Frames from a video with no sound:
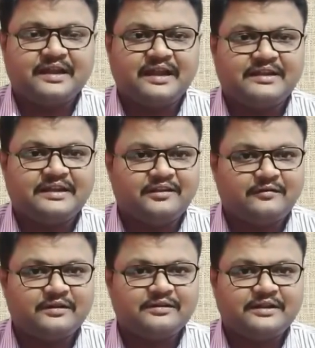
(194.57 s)
and
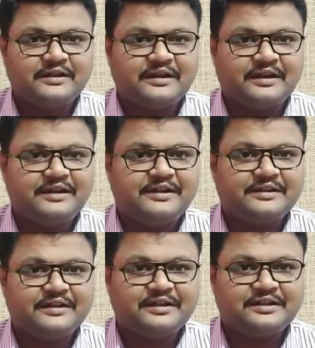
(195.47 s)
convert that
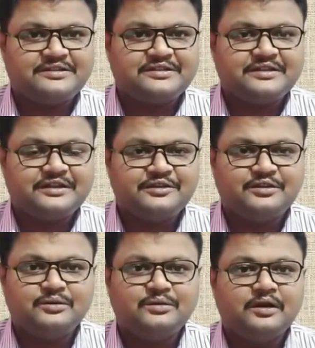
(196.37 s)
radiant energy
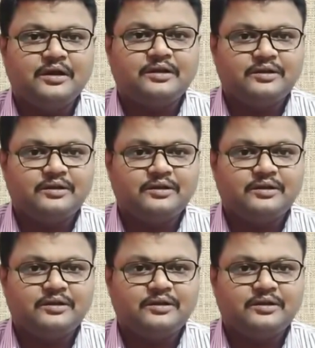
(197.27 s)
into